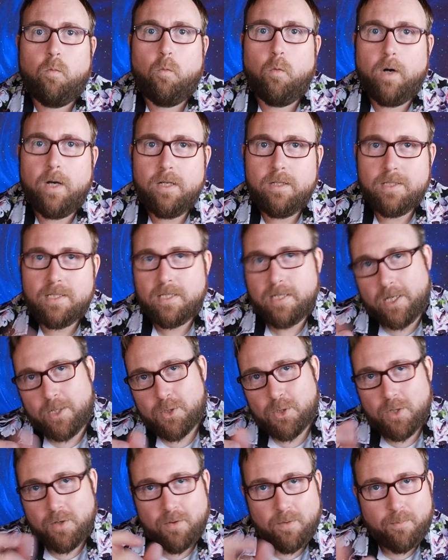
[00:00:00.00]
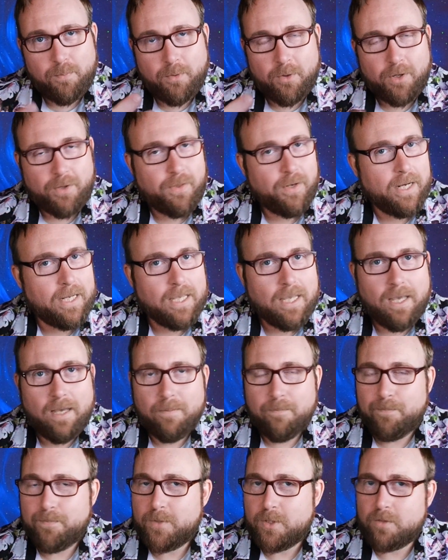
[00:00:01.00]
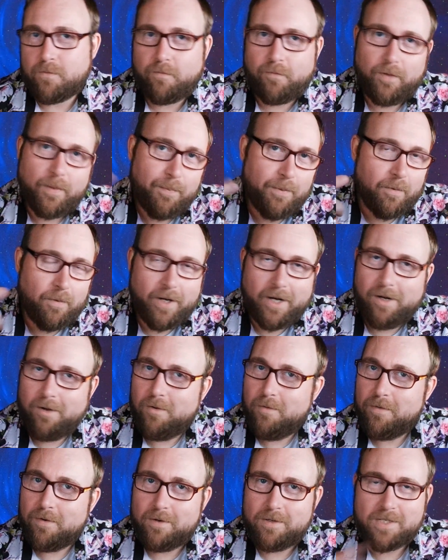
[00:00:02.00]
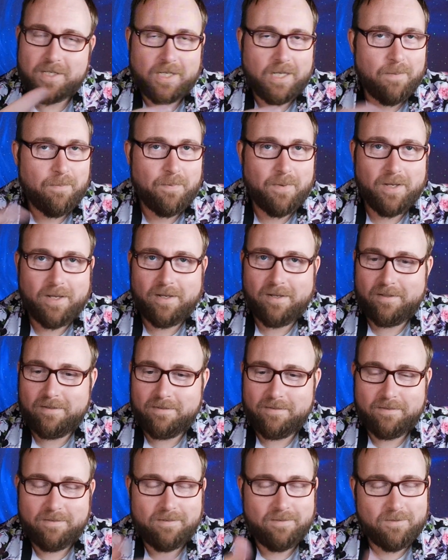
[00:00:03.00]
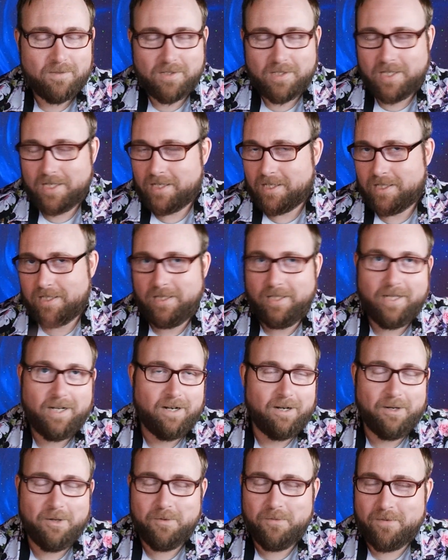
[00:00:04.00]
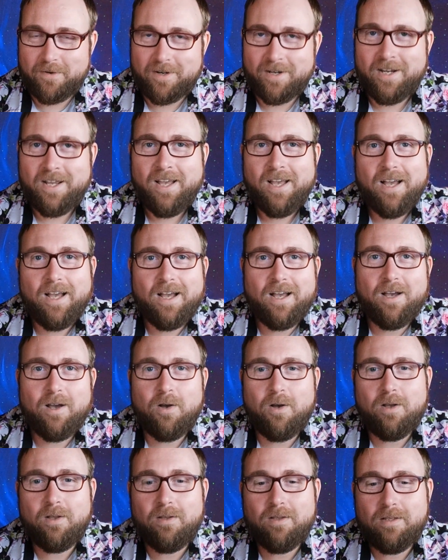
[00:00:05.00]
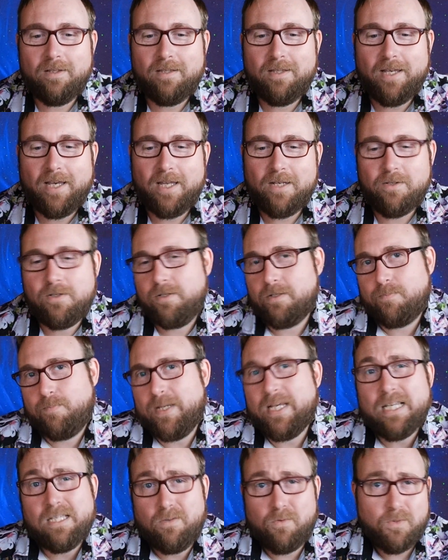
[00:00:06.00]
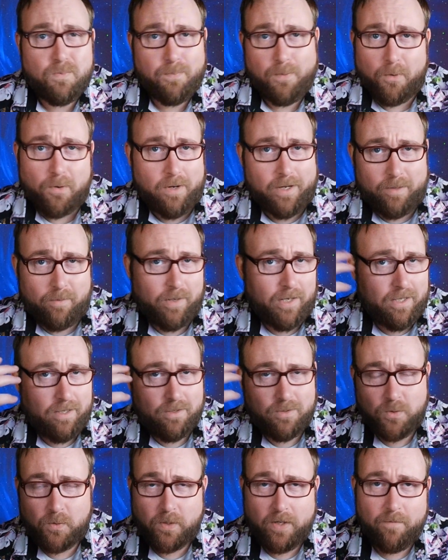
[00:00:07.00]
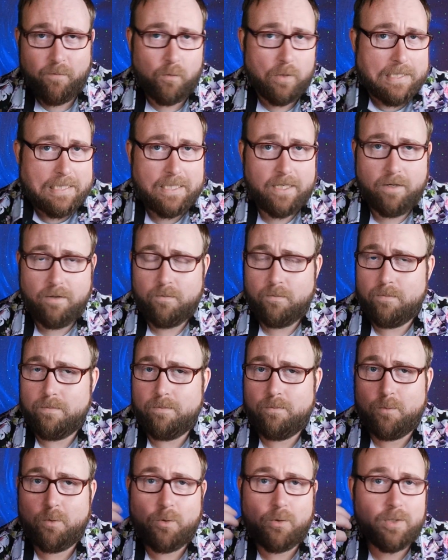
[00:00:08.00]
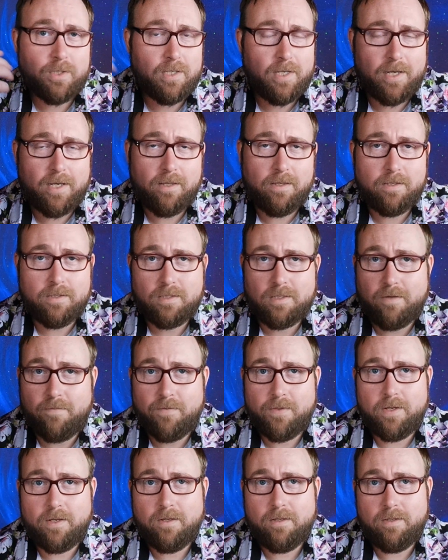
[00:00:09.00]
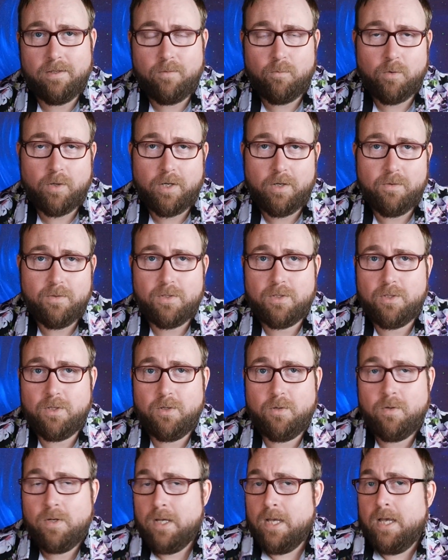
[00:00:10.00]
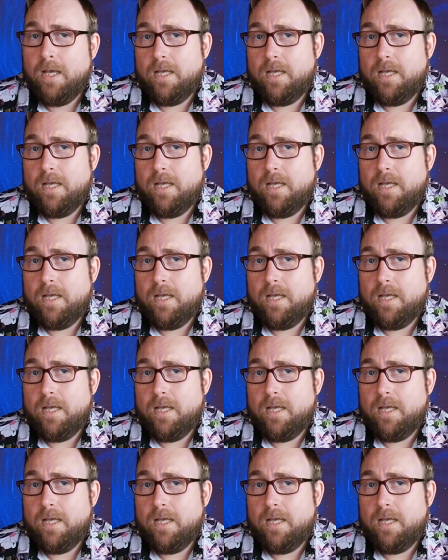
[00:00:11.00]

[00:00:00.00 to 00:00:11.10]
One section of the book that I kept just flipping right over, skipping clear over, that because it was boring, right? In the 2014 rule set, the stuff that we're used to